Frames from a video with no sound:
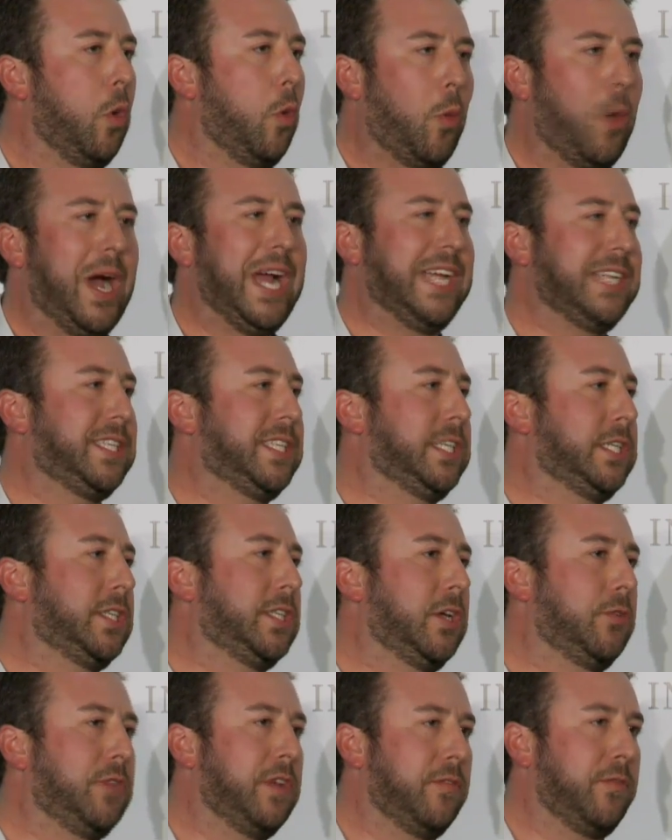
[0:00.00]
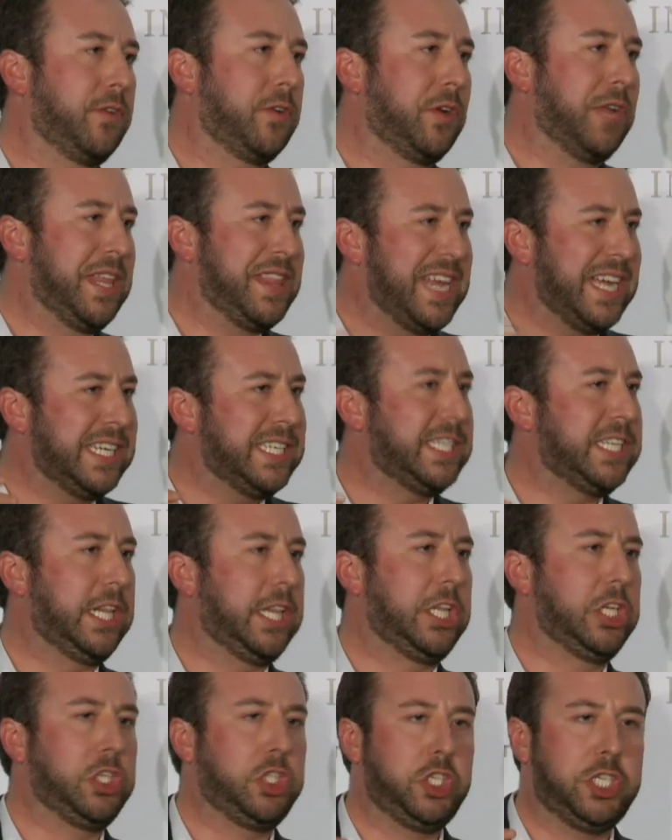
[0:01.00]
Why is this so difficult? And that is a
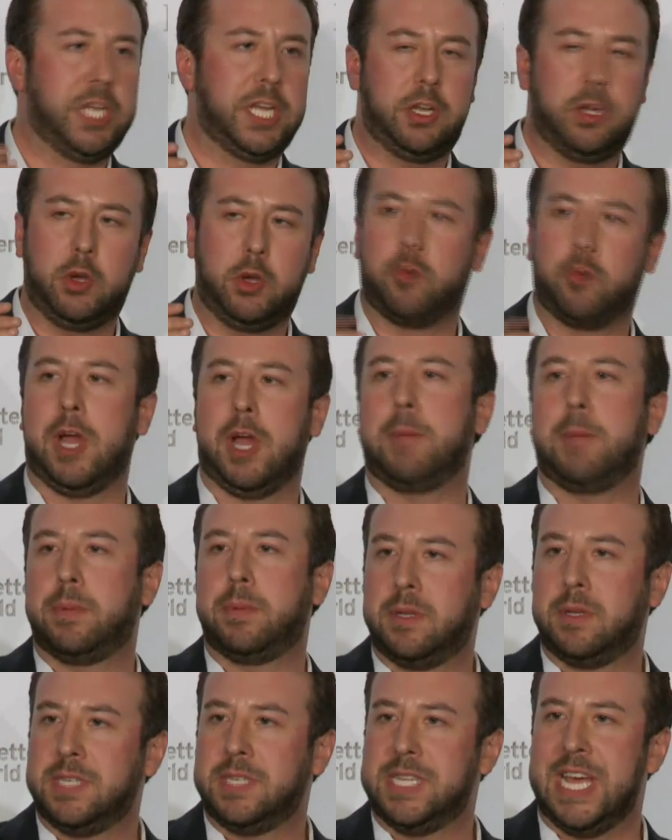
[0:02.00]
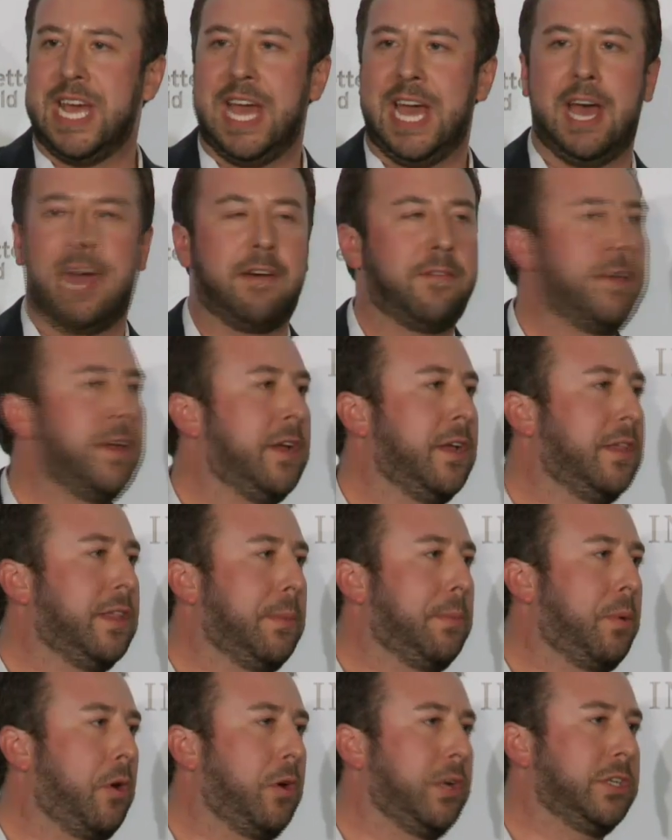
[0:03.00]
legit gripe to have
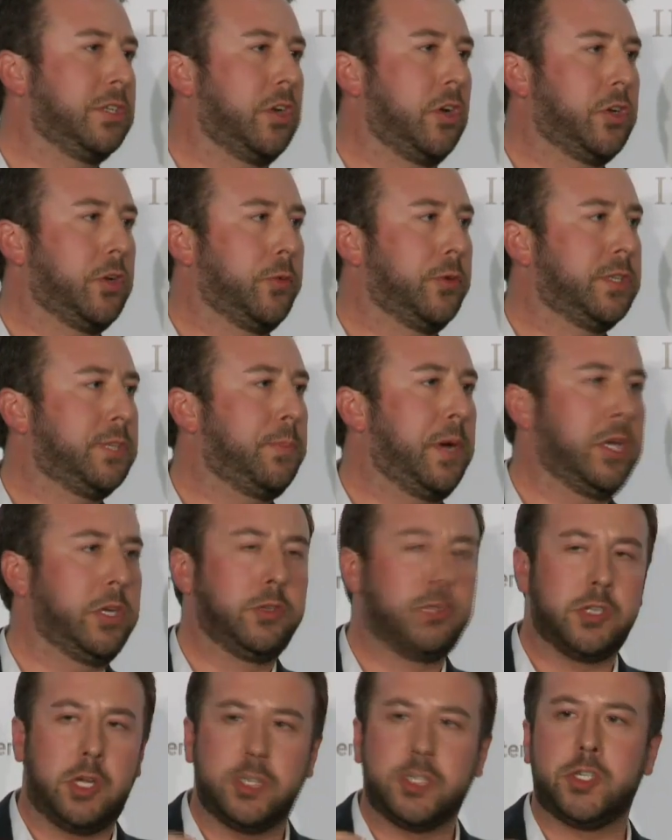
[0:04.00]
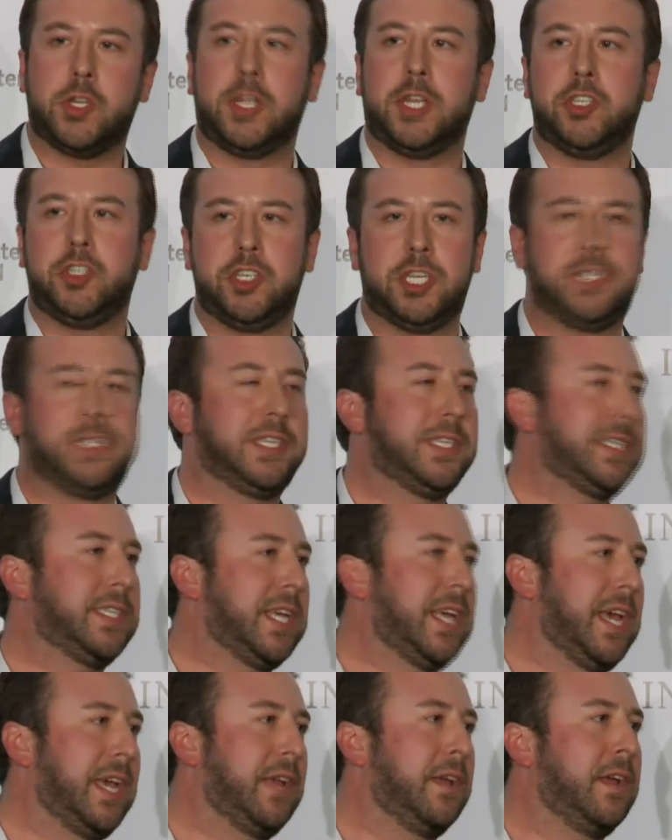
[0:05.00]
that parties ought to respond to. It's also legit to
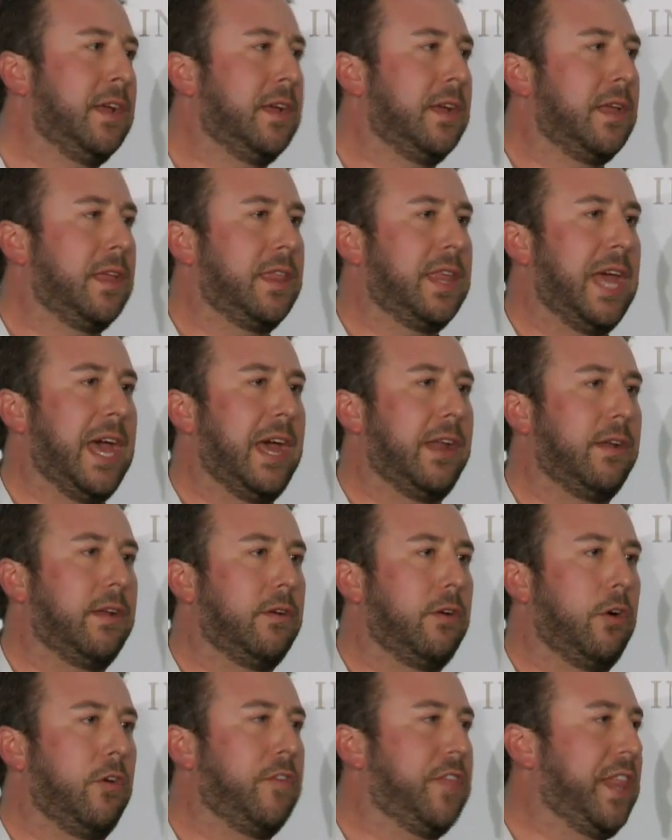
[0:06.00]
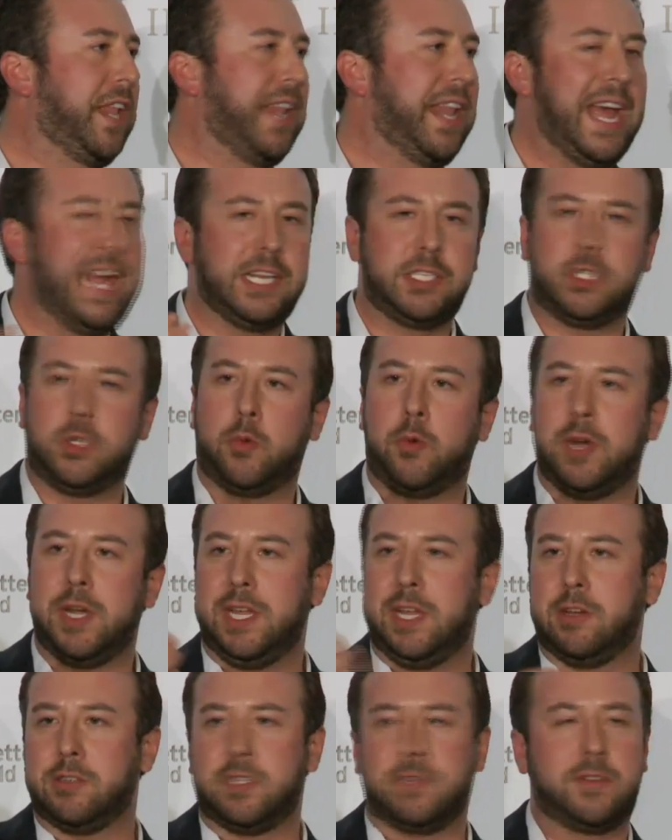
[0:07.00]
say that over the last 20
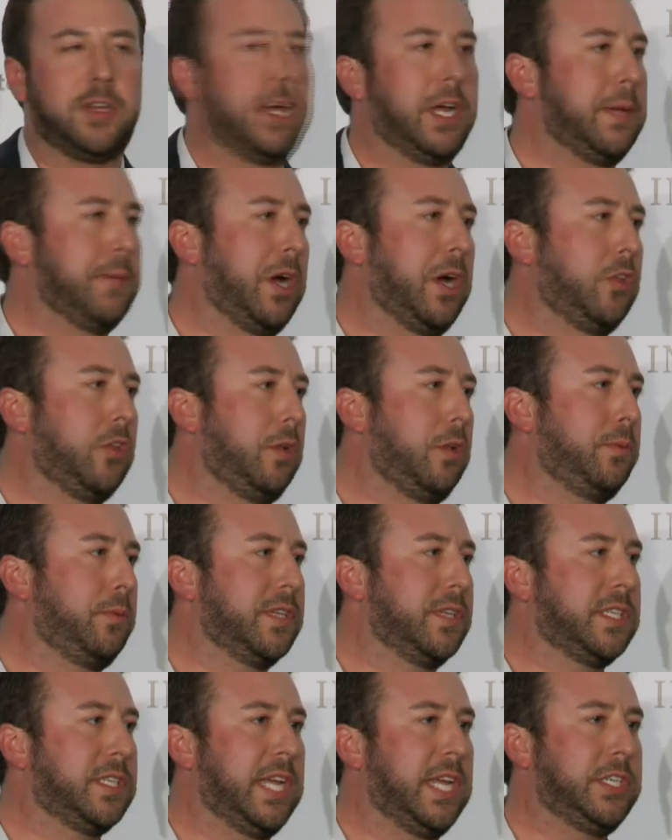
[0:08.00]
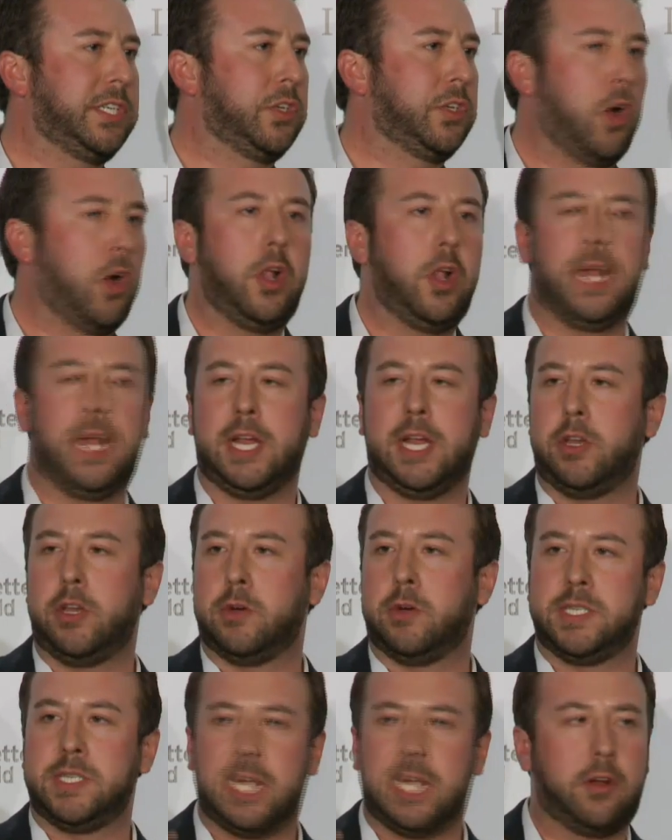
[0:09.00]
years of talking about globalization, all I
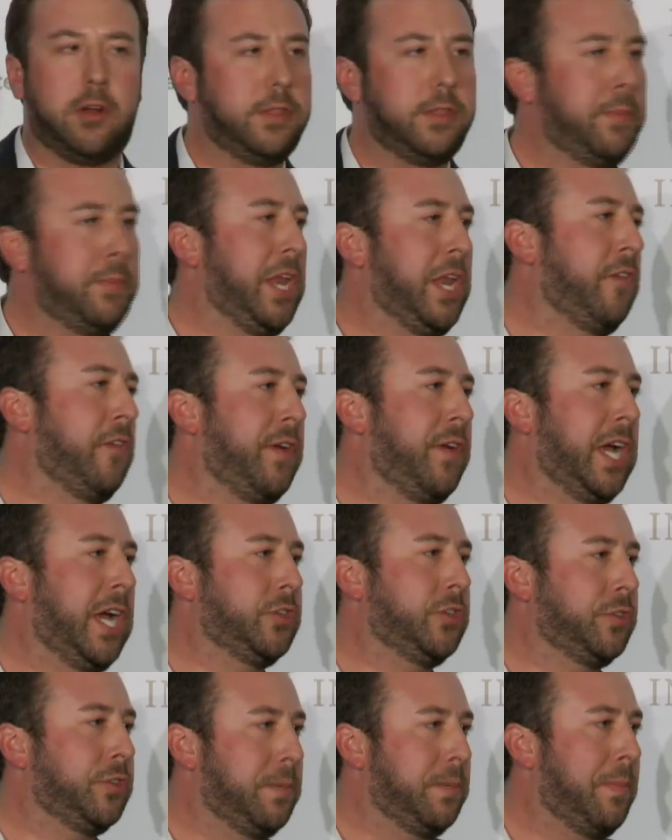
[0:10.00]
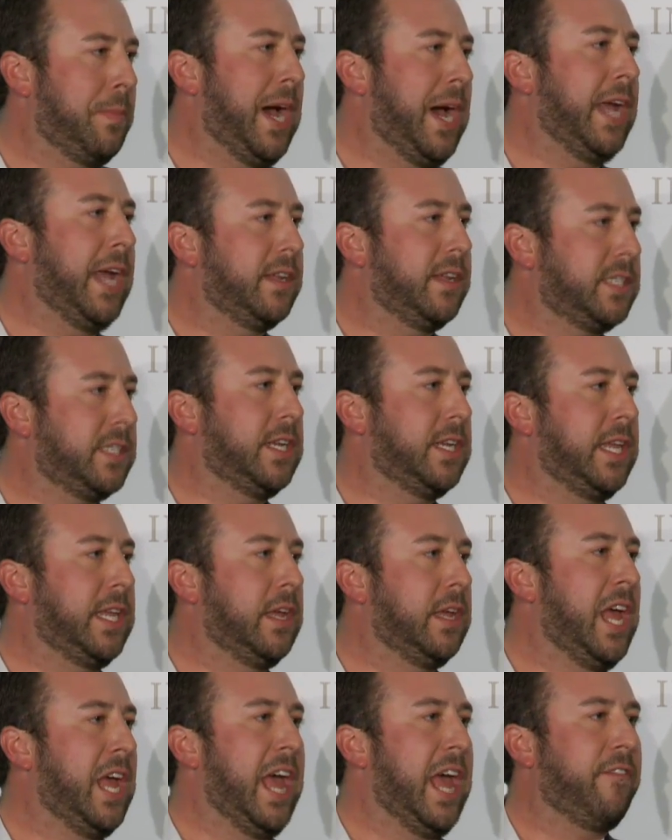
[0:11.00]
know is that the manufacturers in my
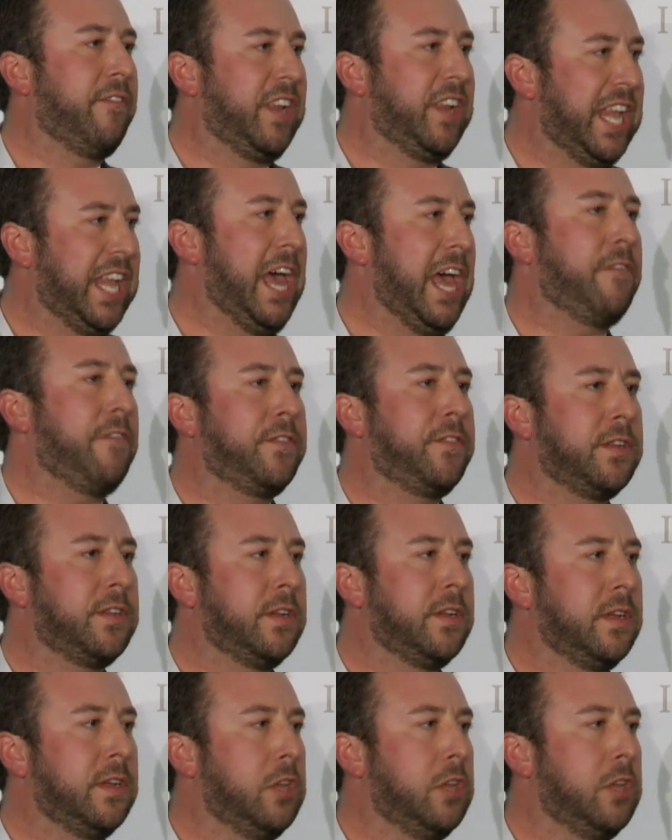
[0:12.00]
city have left.